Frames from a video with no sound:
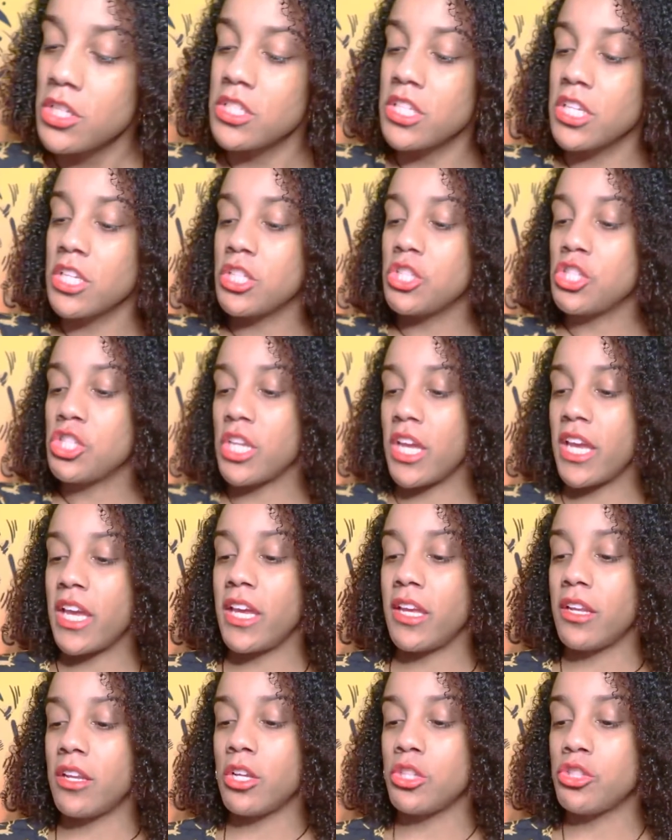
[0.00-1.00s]
Did
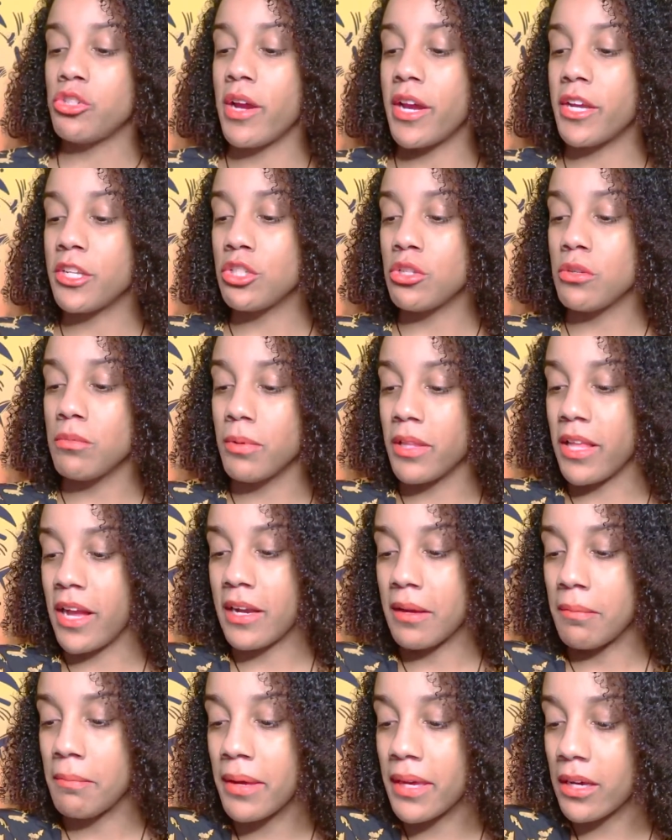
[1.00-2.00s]
Shane try to
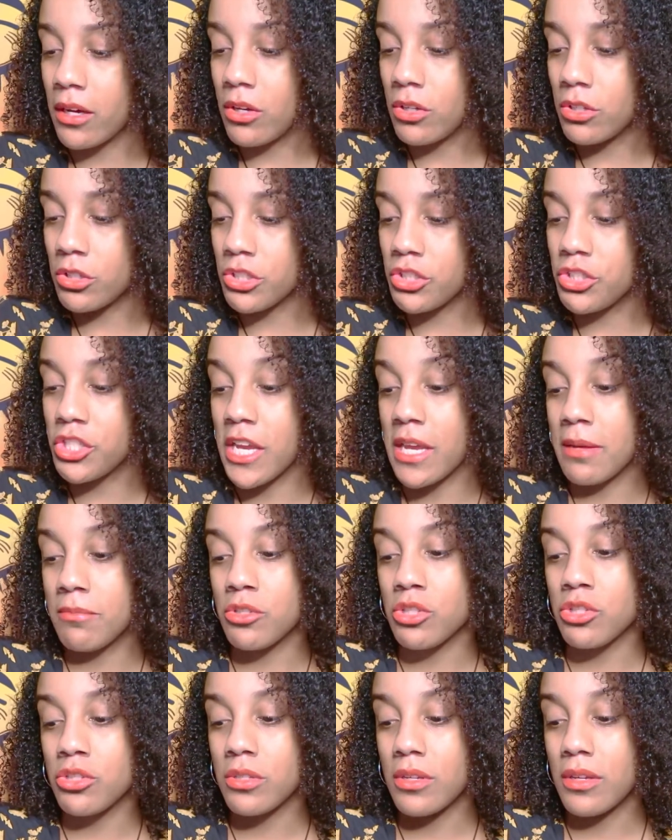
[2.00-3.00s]
blackmail
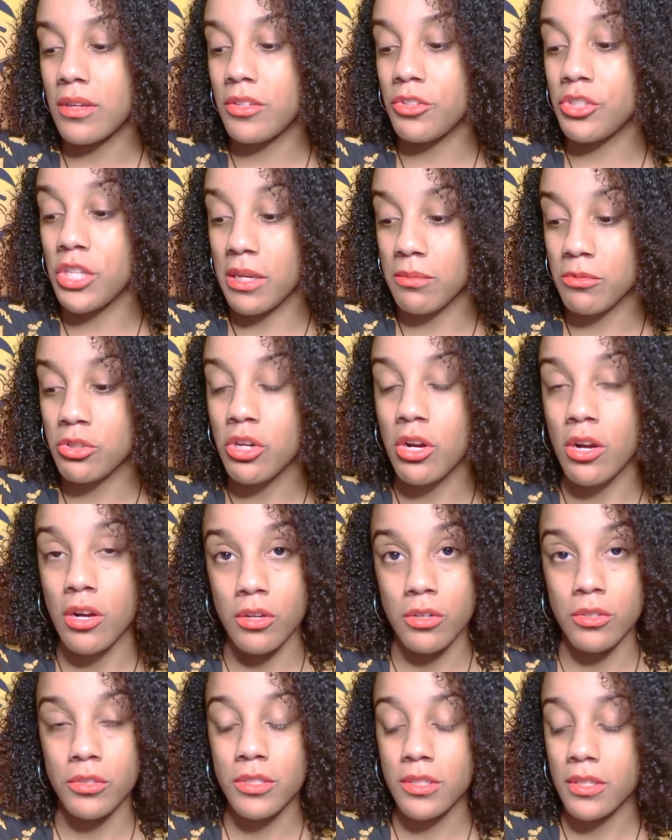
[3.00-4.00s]
James James
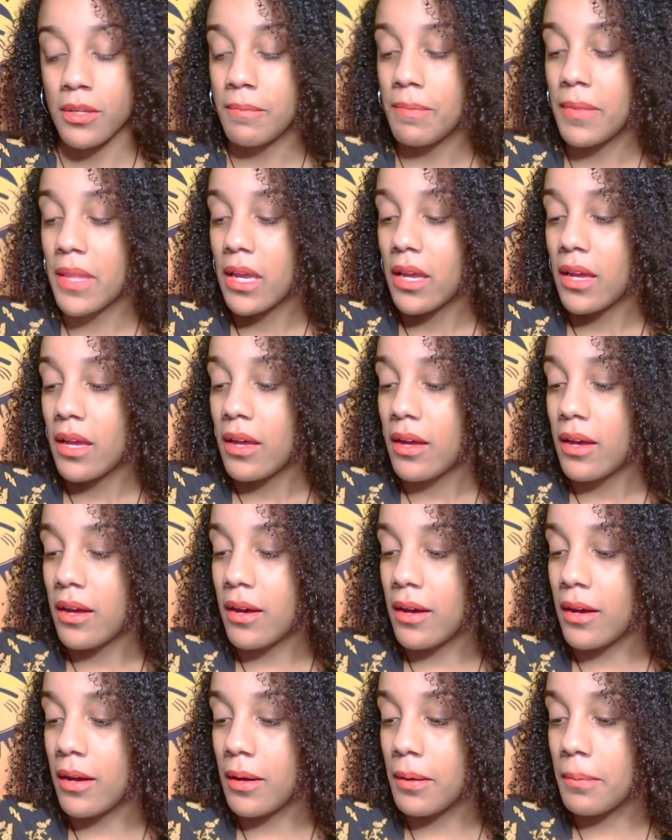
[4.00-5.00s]
Charles?
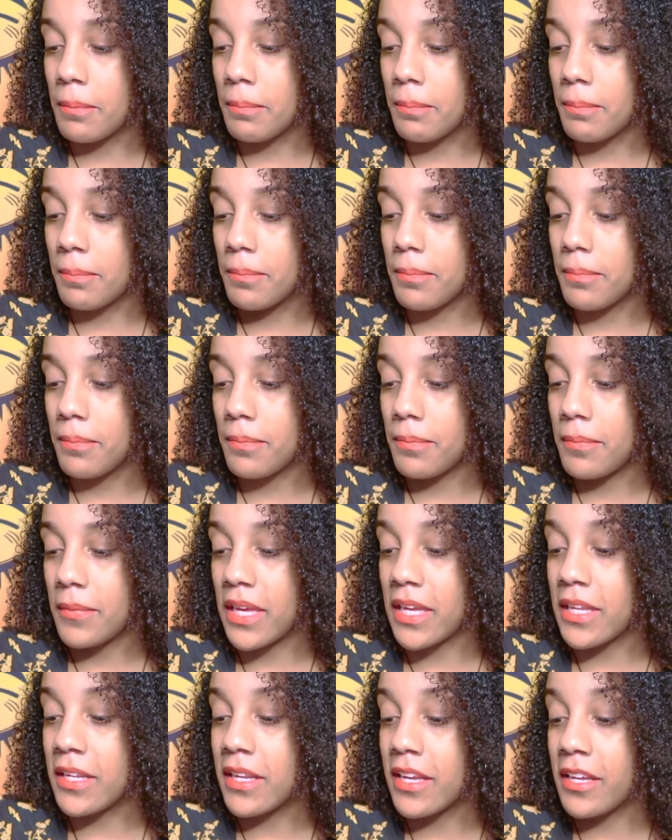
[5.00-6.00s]
Um,
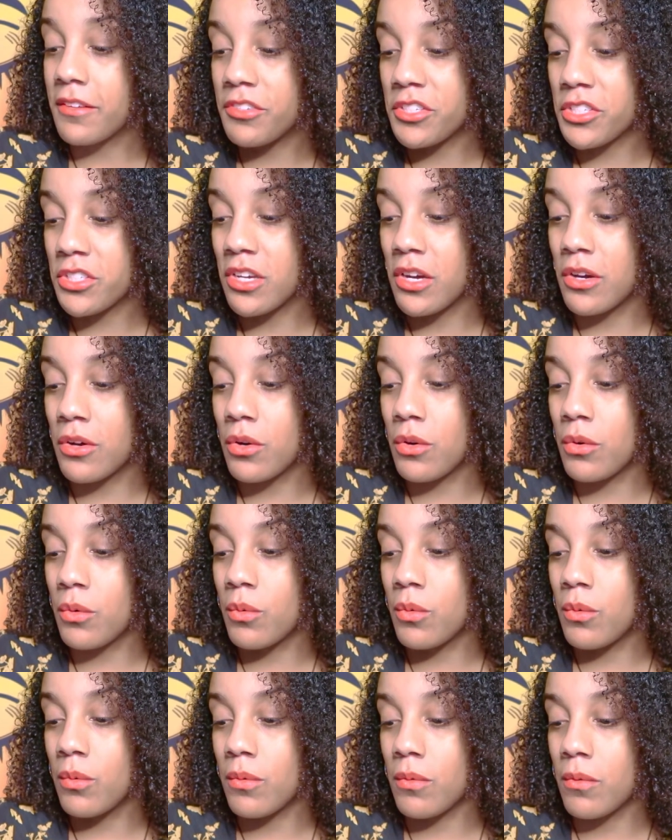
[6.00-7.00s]
and if
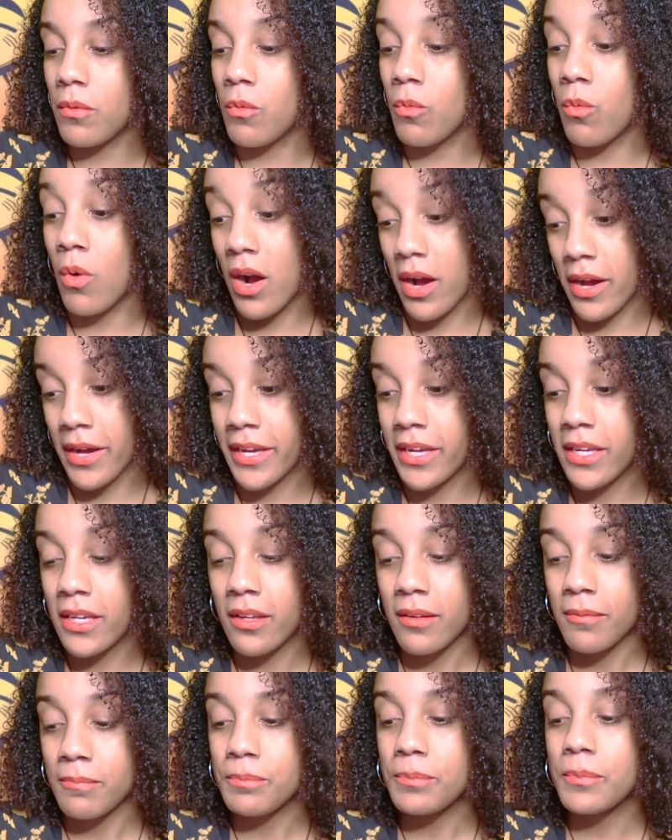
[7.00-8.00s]
so,
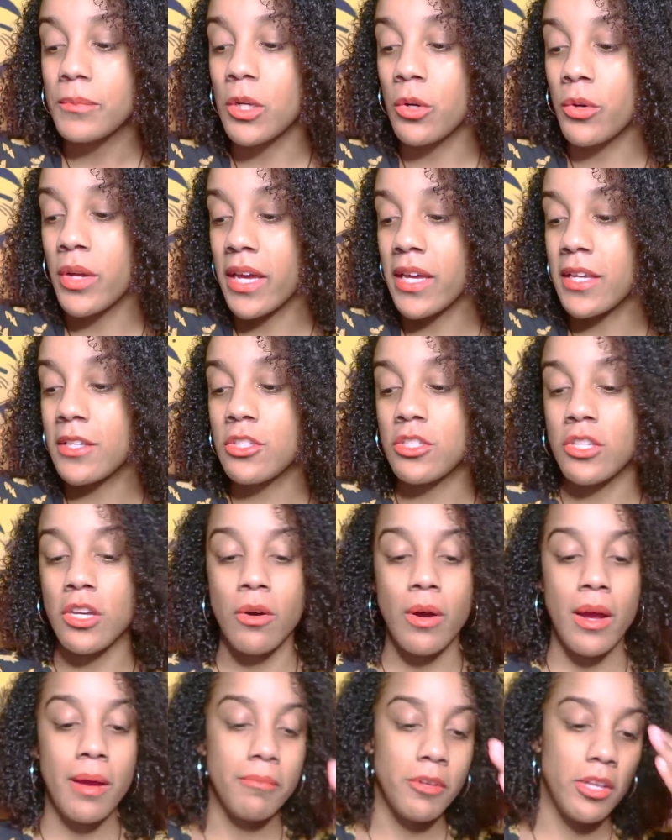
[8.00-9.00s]
why? Okay,
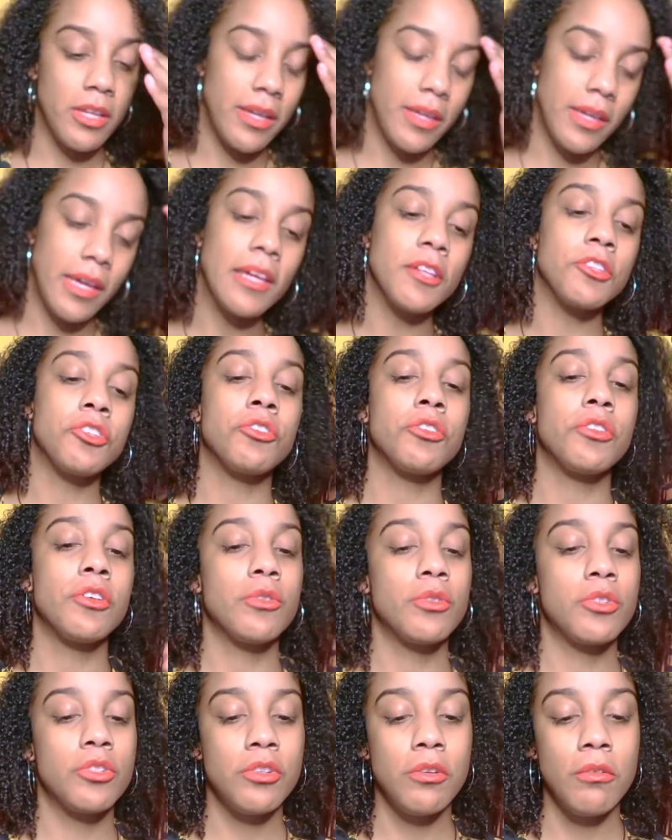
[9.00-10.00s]
so I'm going to answer
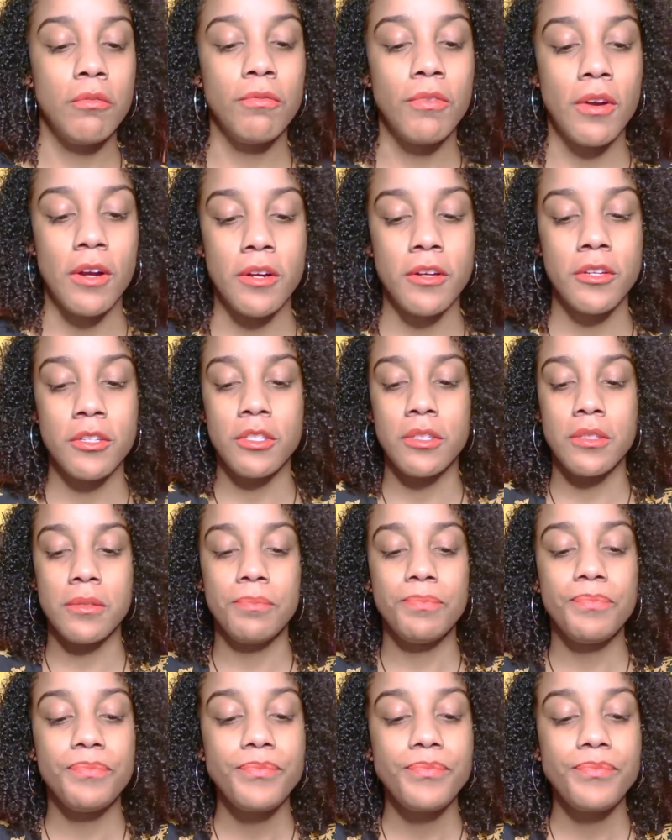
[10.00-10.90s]
those two first.